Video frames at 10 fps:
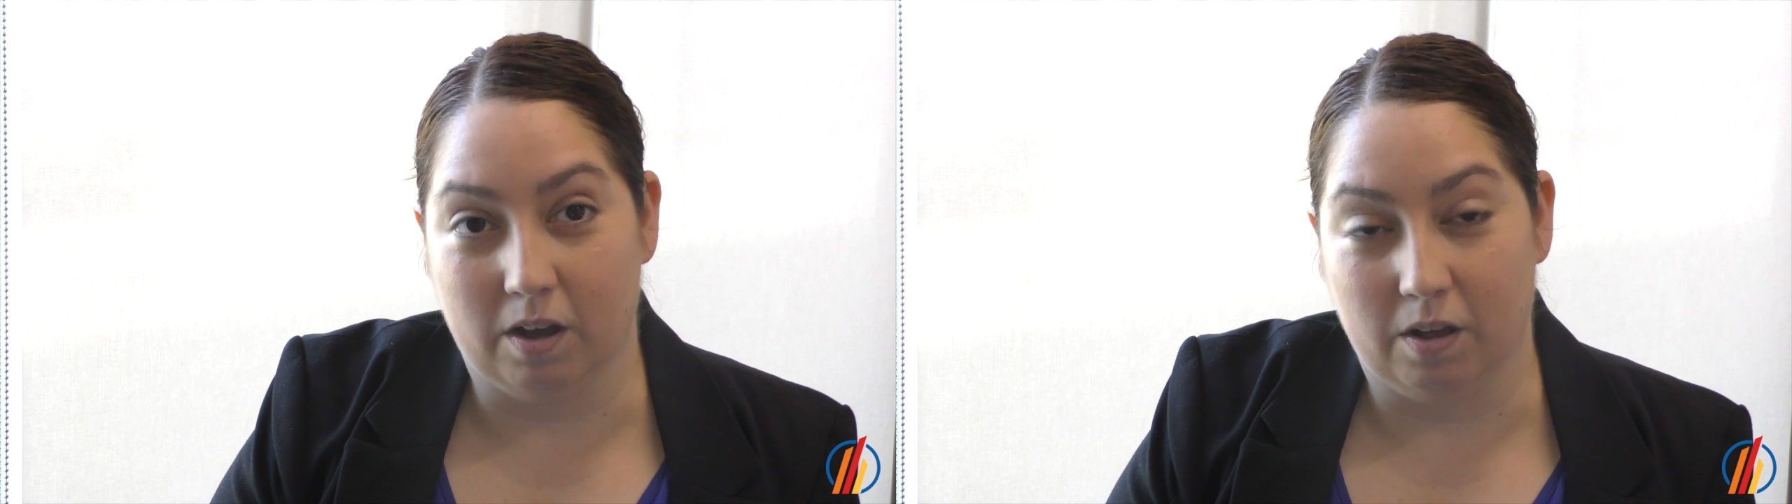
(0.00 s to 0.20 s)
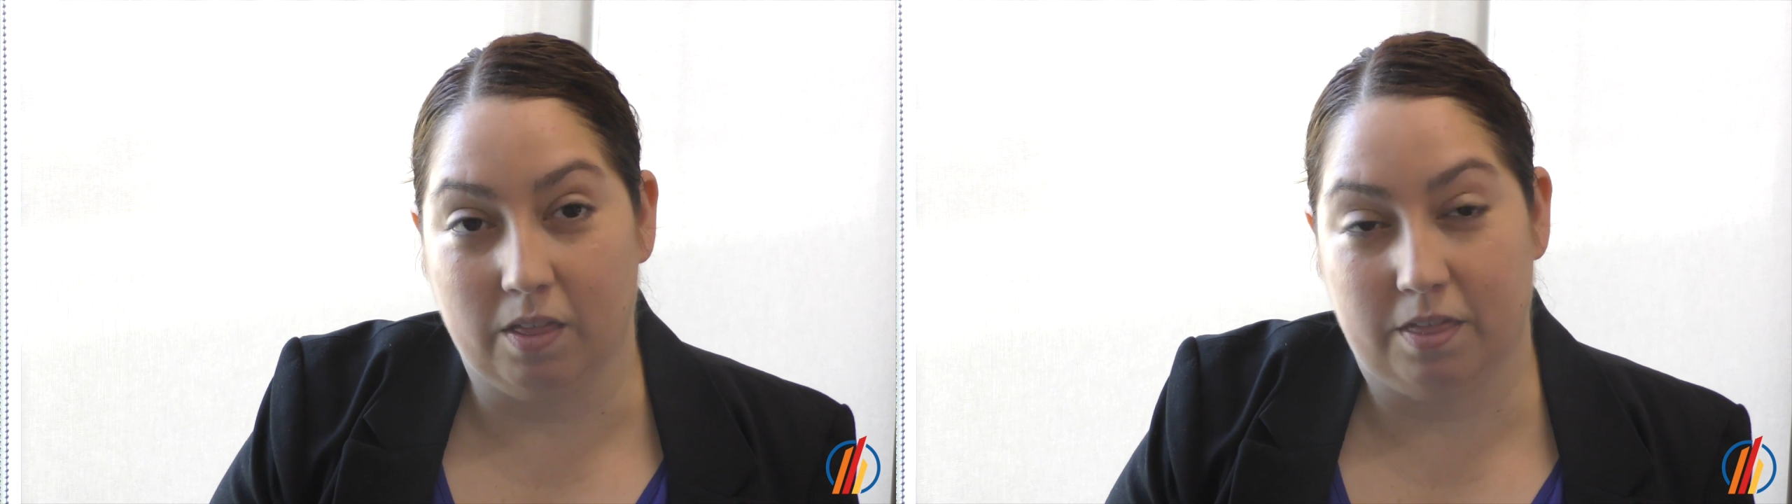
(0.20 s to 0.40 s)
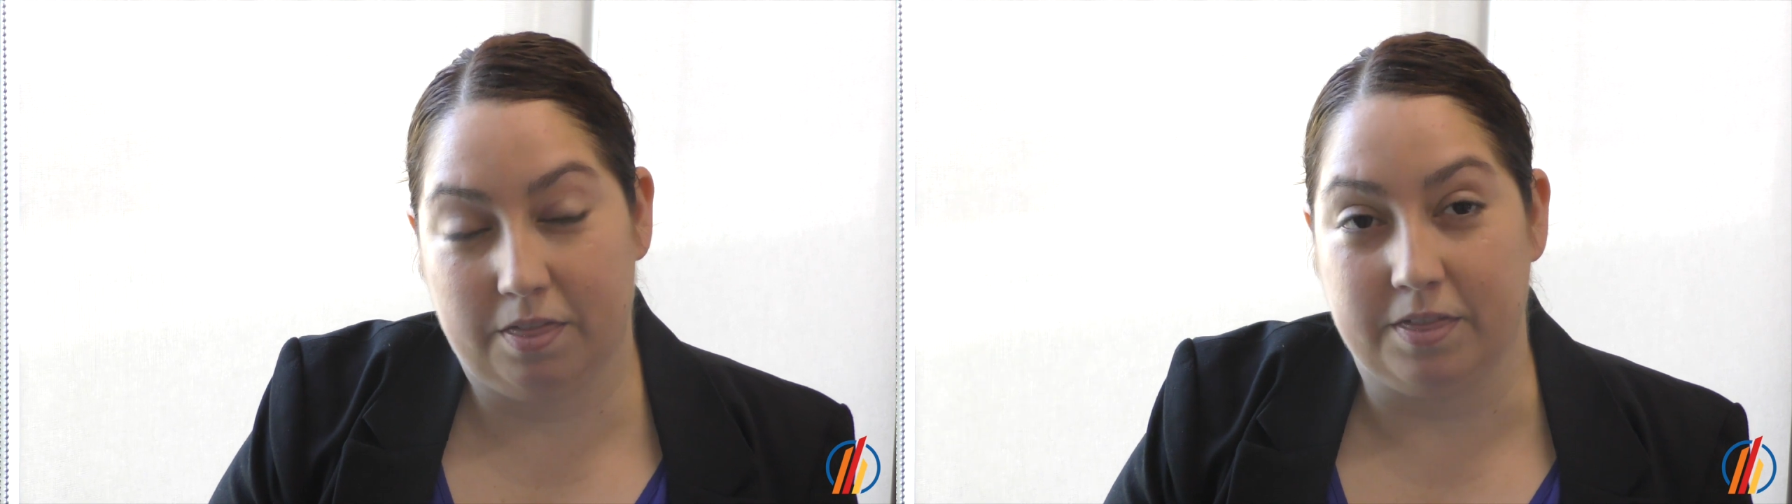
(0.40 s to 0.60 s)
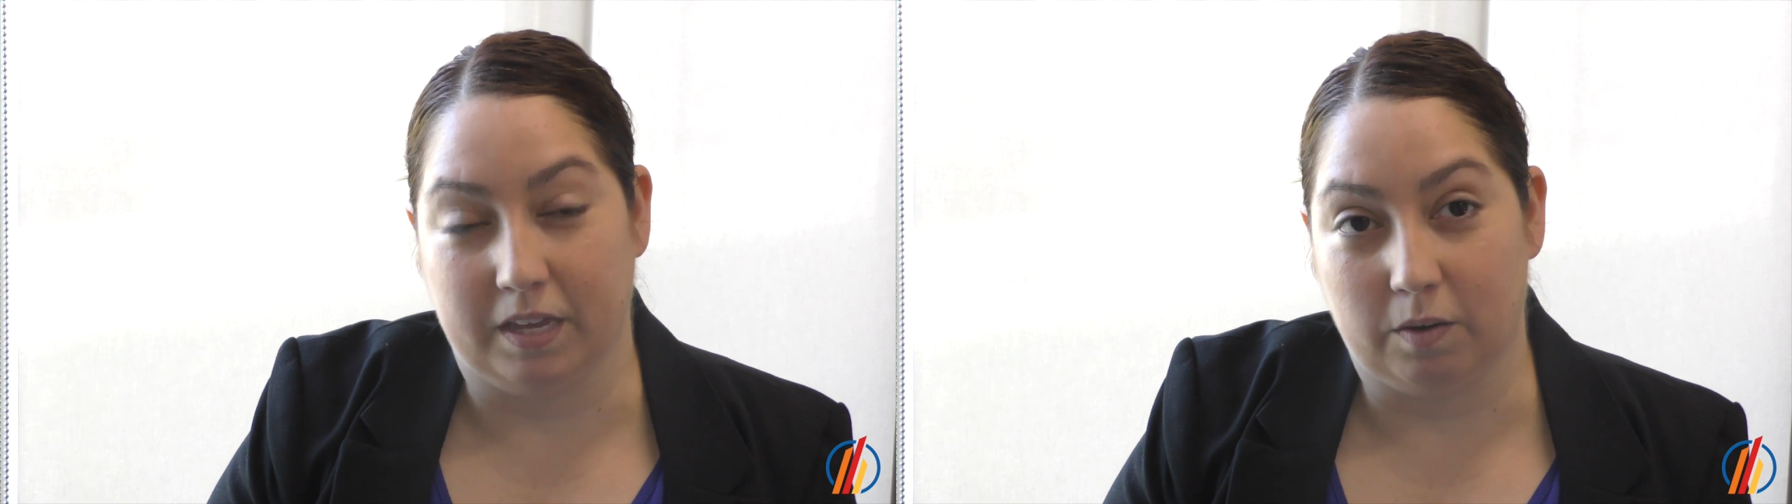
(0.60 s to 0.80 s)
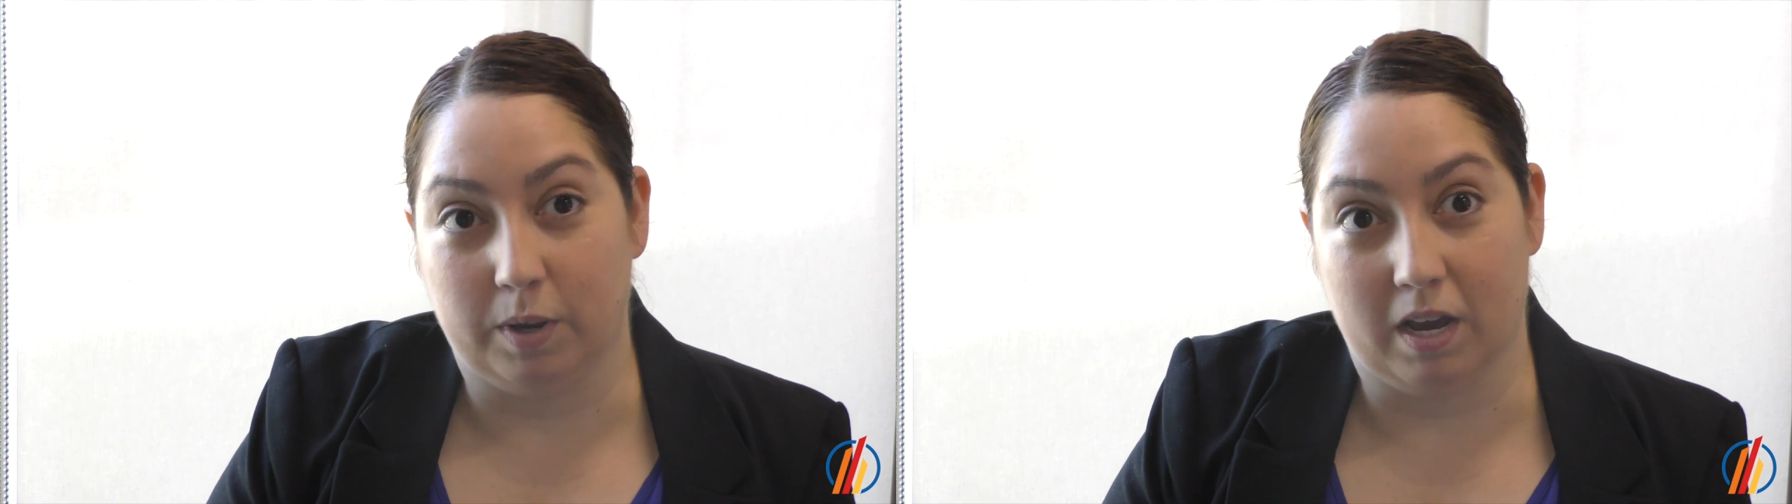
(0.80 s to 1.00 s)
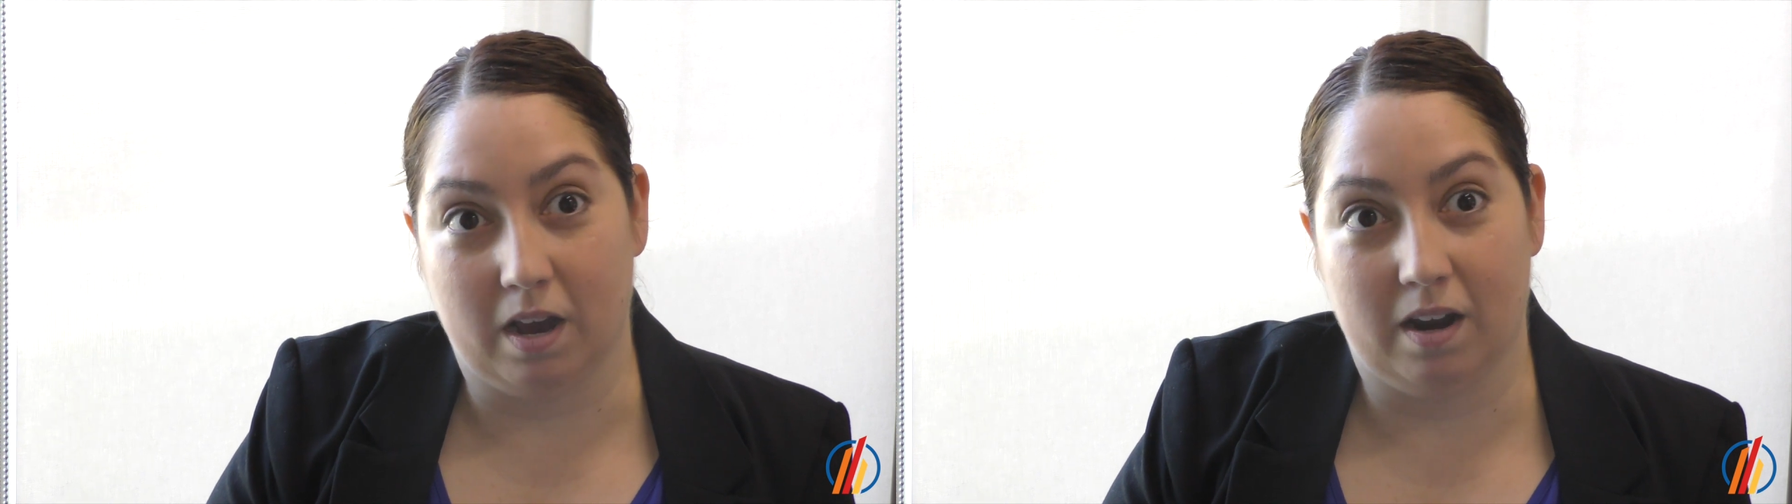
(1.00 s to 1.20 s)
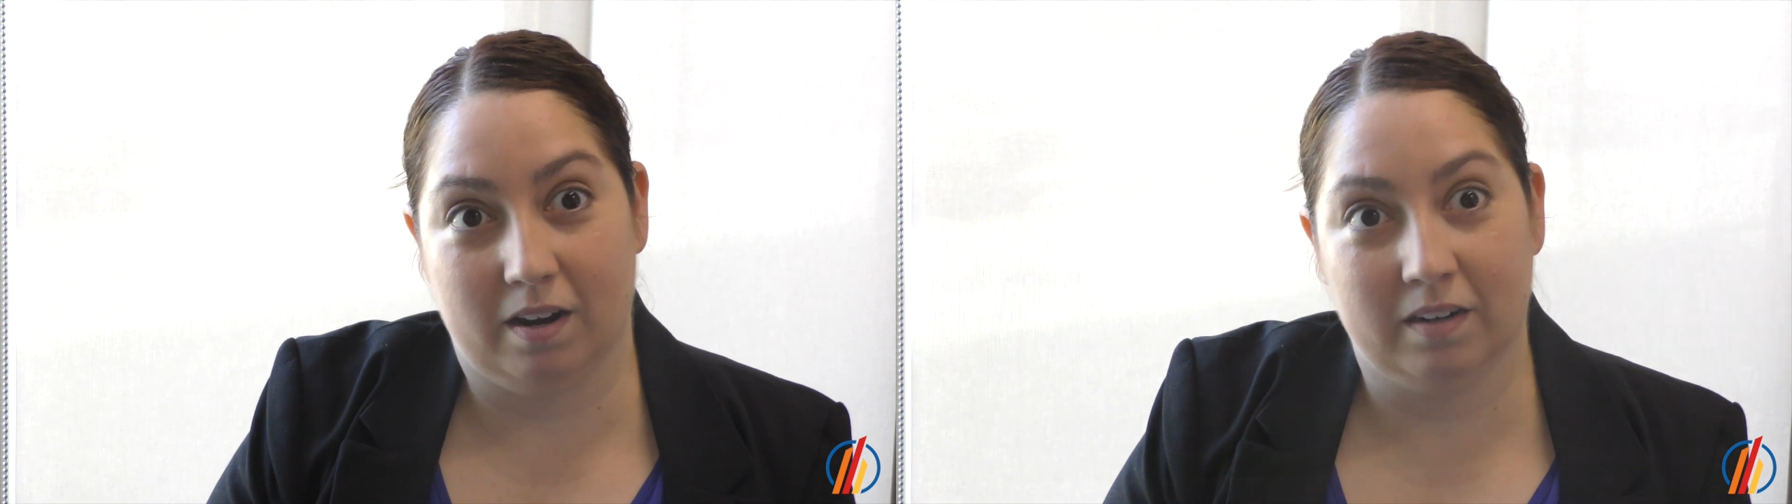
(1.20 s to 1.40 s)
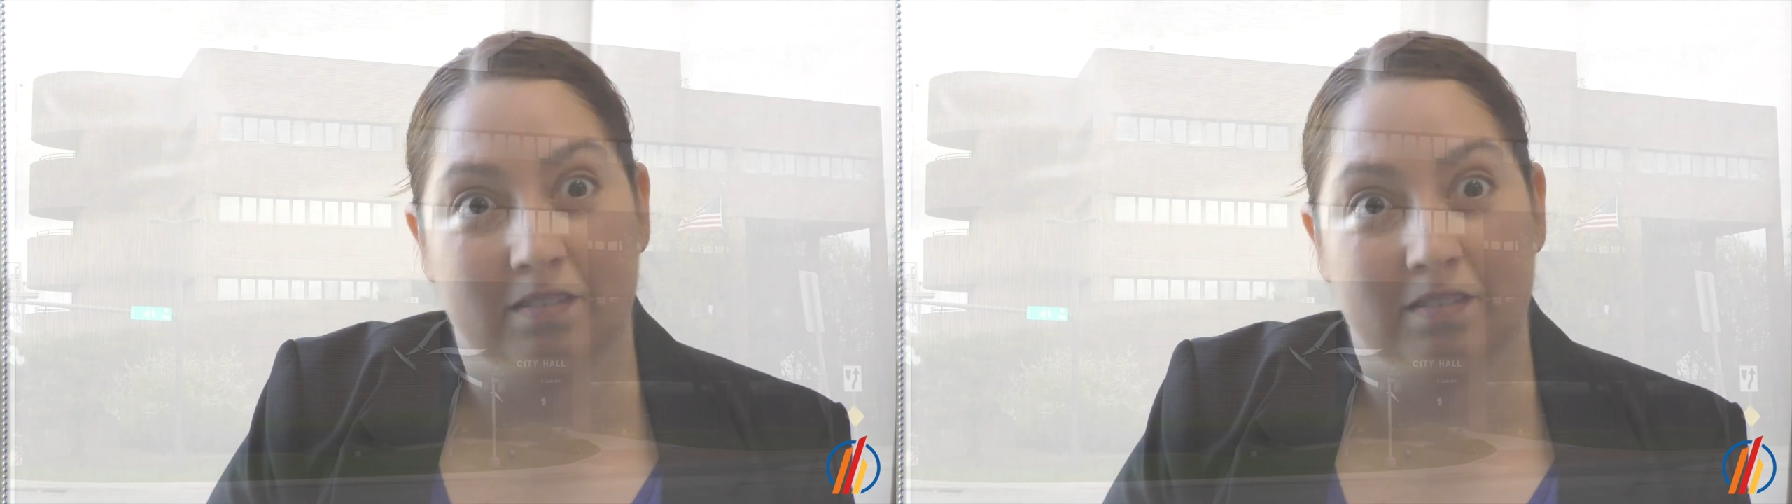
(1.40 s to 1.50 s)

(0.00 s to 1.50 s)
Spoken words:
all think we are.